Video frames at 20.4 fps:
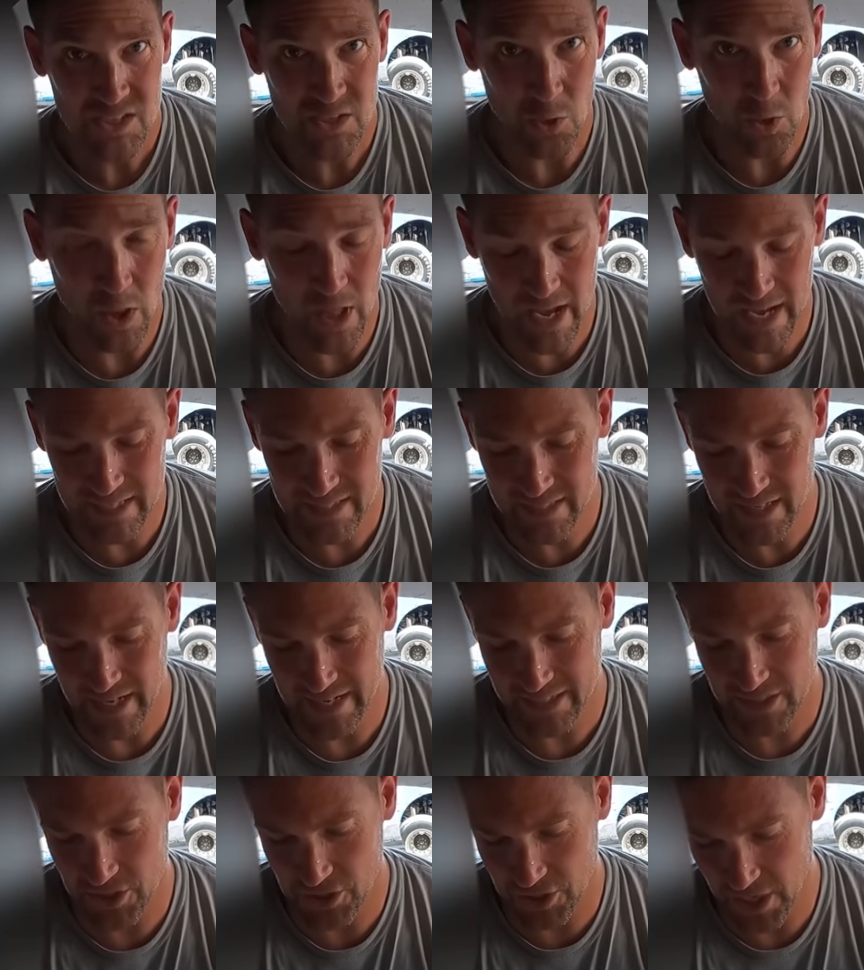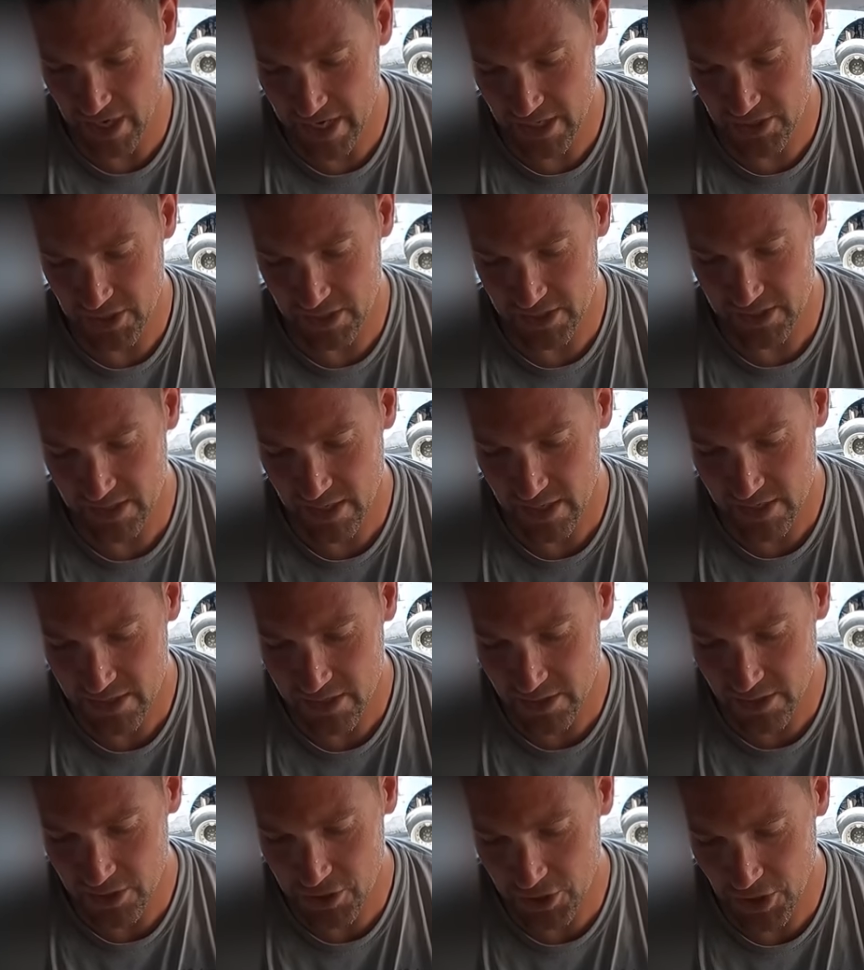So last night's changes
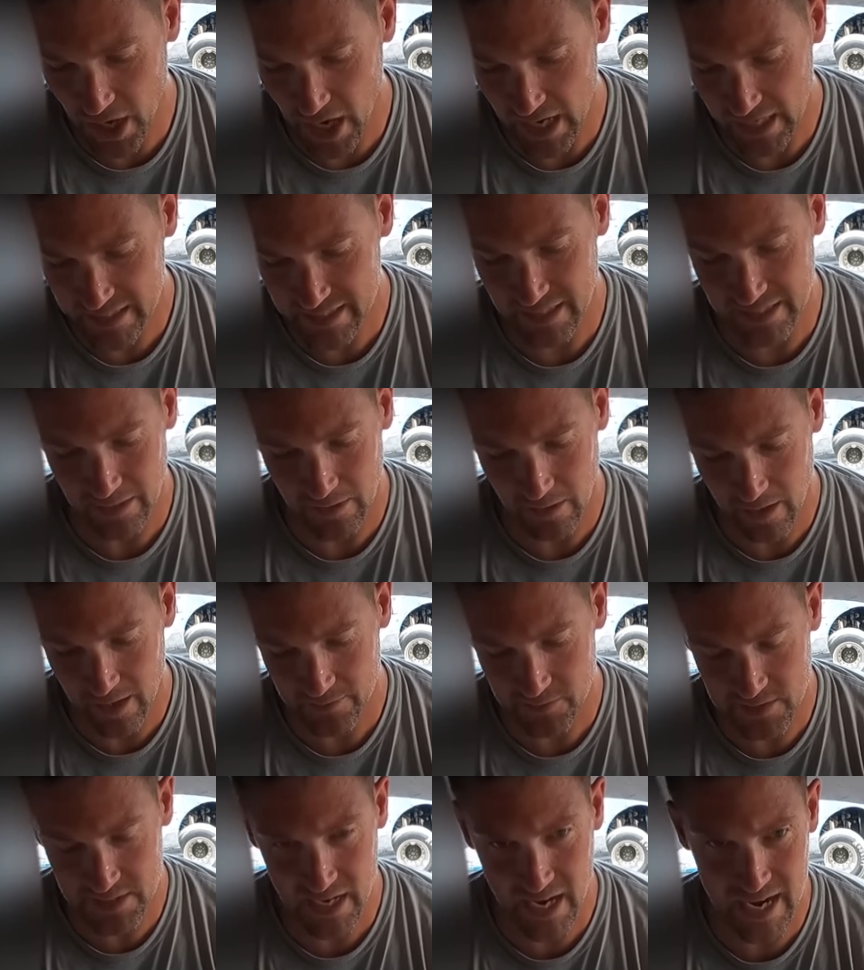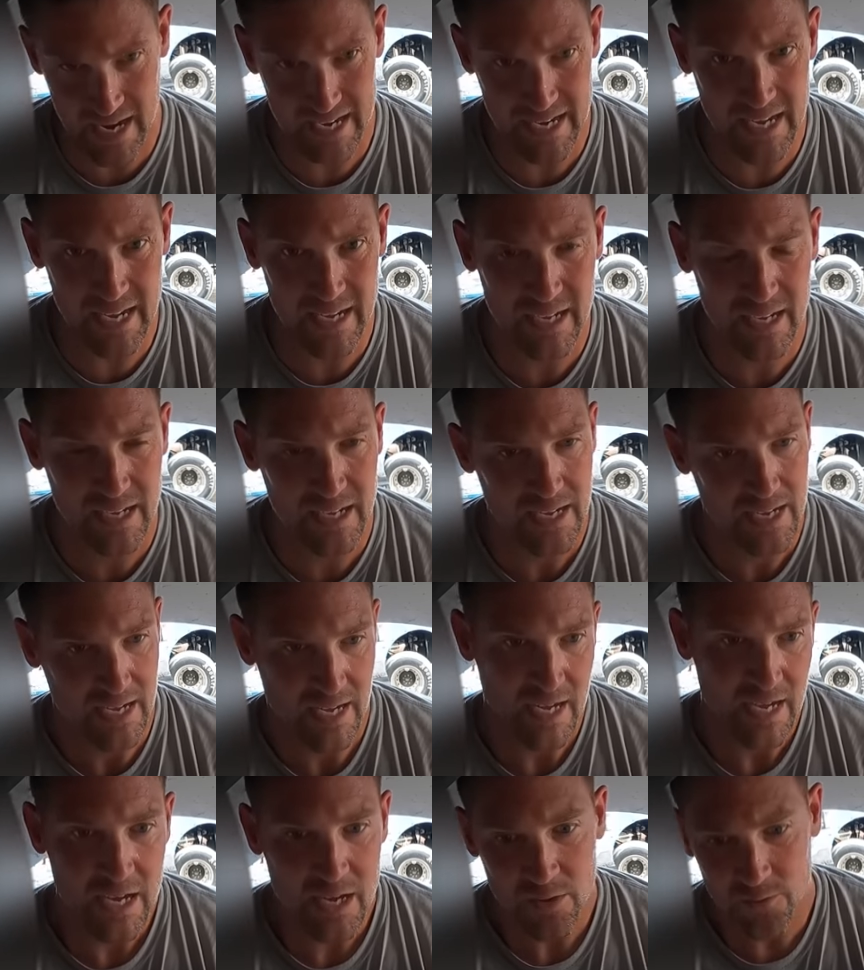to the shocks on the left side
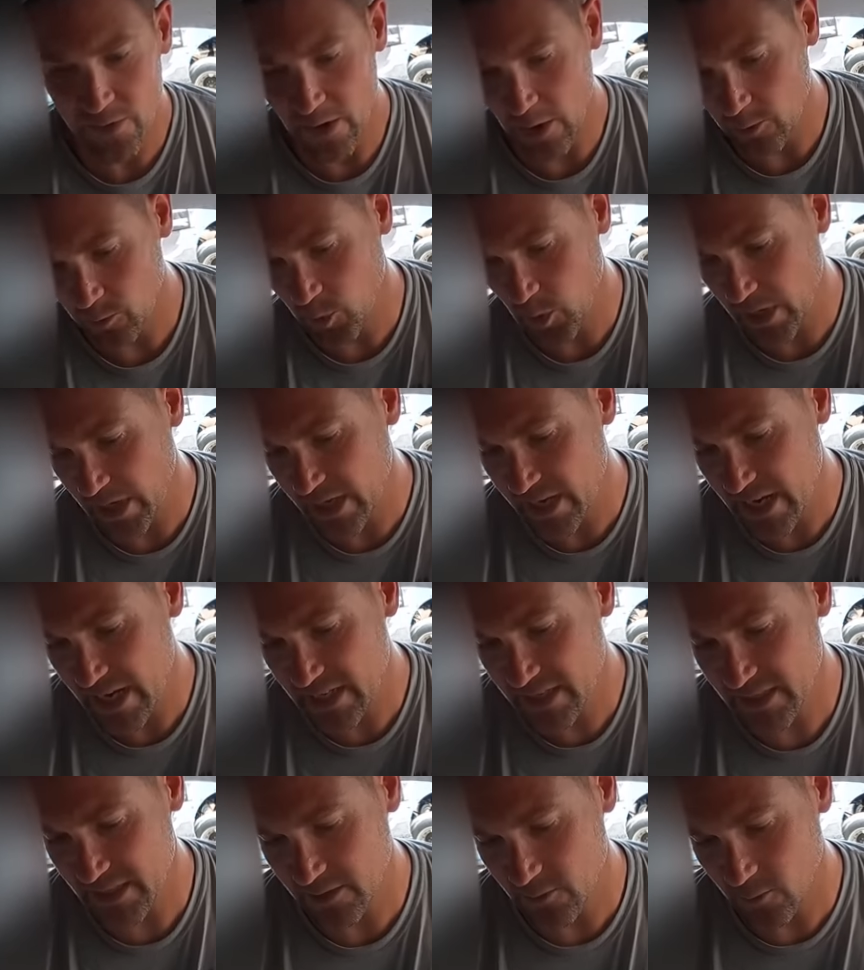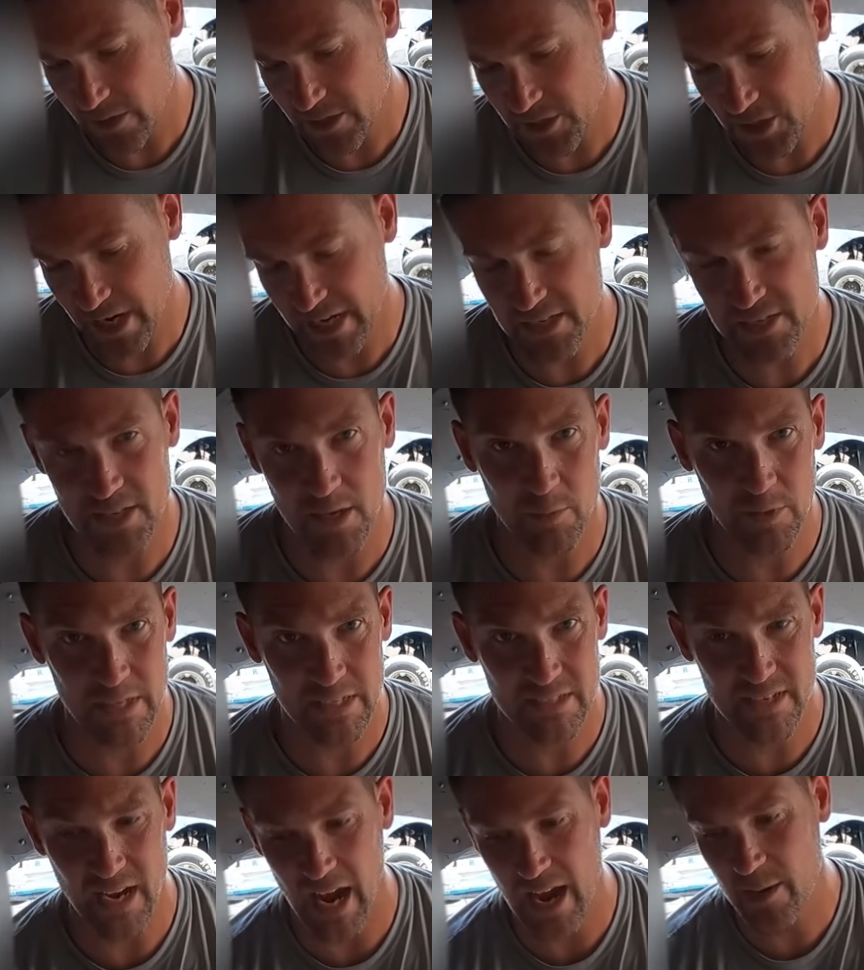felt pretty decent. We changed some
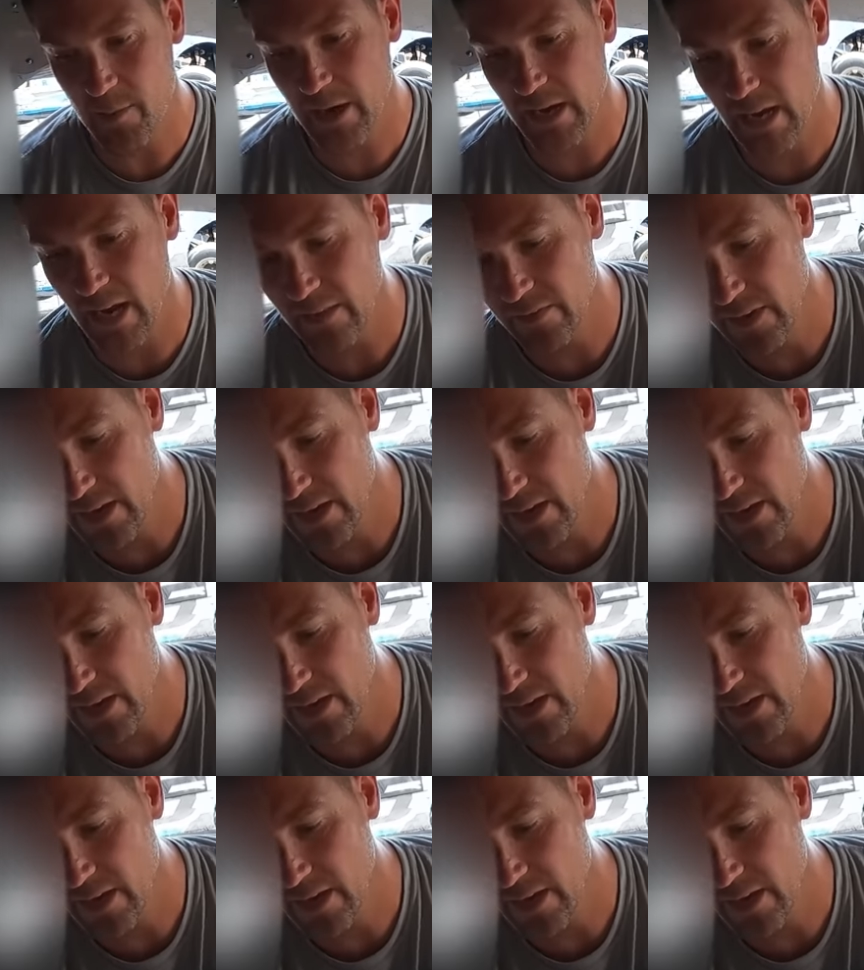of the timing